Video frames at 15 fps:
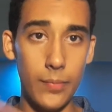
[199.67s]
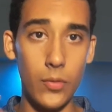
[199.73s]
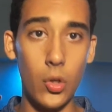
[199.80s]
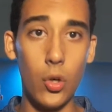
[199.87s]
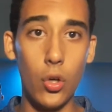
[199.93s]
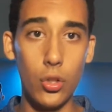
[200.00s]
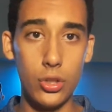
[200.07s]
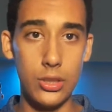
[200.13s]

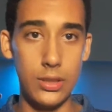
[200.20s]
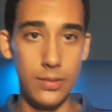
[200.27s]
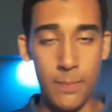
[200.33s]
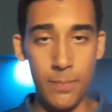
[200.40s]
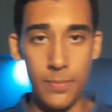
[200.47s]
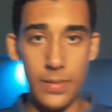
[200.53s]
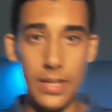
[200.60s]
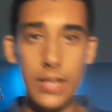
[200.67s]
Jose
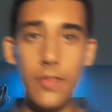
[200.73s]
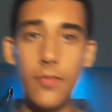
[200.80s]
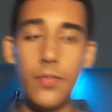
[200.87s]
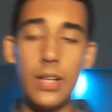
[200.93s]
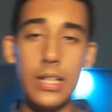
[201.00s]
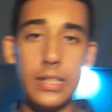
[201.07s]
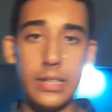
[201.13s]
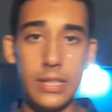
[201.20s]
and if
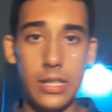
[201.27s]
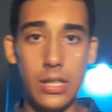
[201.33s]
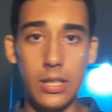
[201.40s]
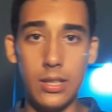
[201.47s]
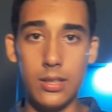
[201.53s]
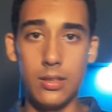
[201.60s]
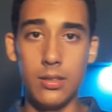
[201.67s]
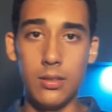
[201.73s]
I
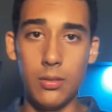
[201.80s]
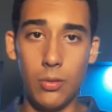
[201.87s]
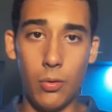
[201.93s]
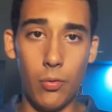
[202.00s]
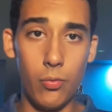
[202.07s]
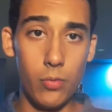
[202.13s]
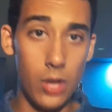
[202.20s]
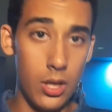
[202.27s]
say
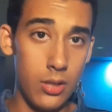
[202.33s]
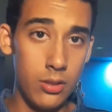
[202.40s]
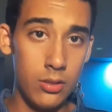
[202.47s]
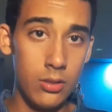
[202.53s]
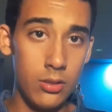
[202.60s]
run,